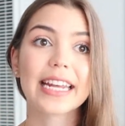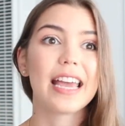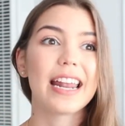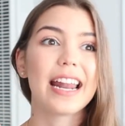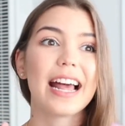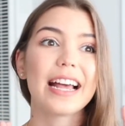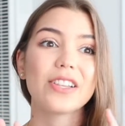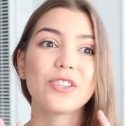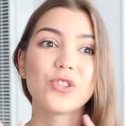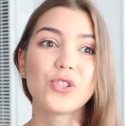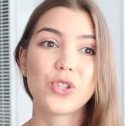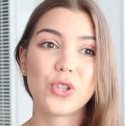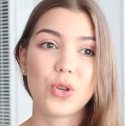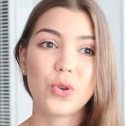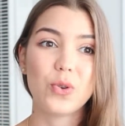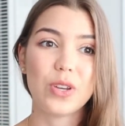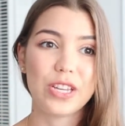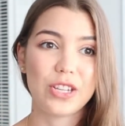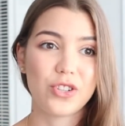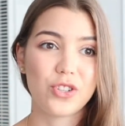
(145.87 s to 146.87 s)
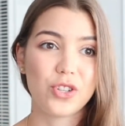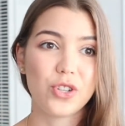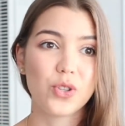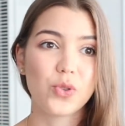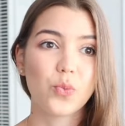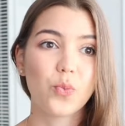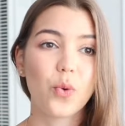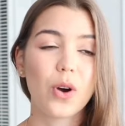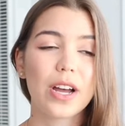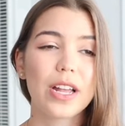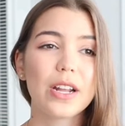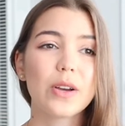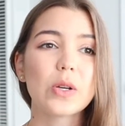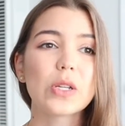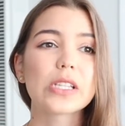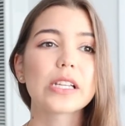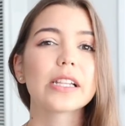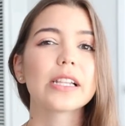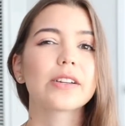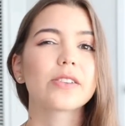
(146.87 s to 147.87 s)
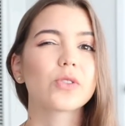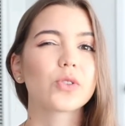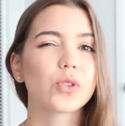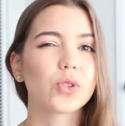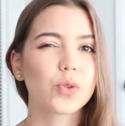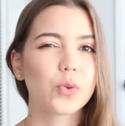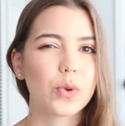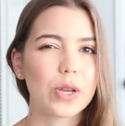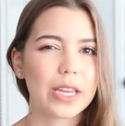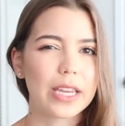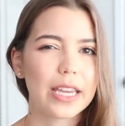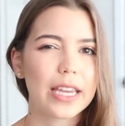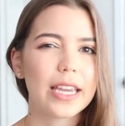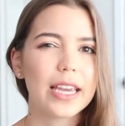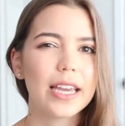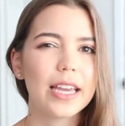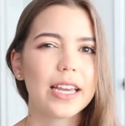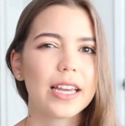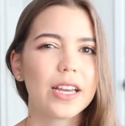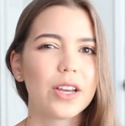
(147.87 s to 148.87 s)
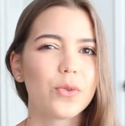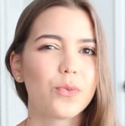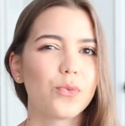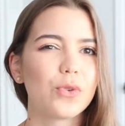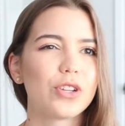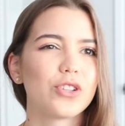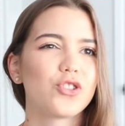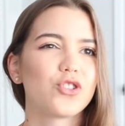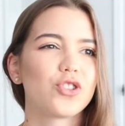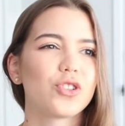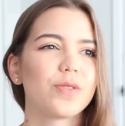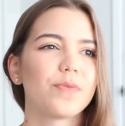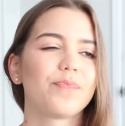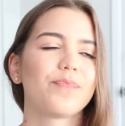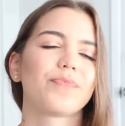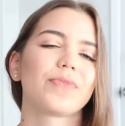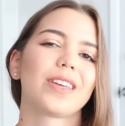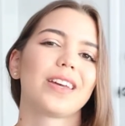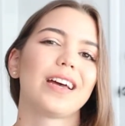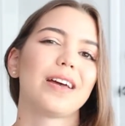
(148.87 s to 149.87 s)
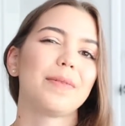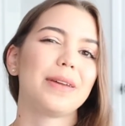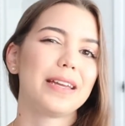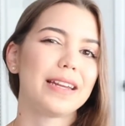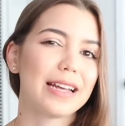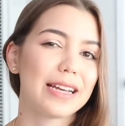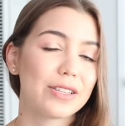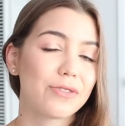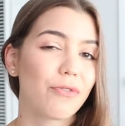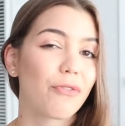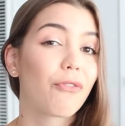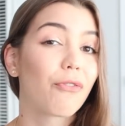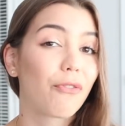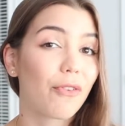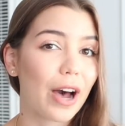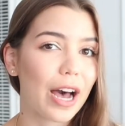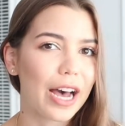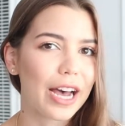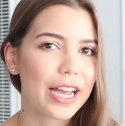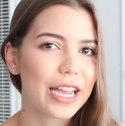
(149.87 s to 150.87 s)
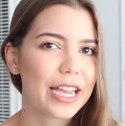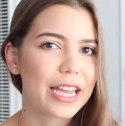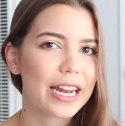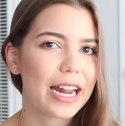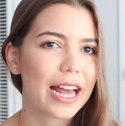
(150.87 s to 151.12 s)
It had two issues. One, it was a little squeaky, which, I mean, it's fine.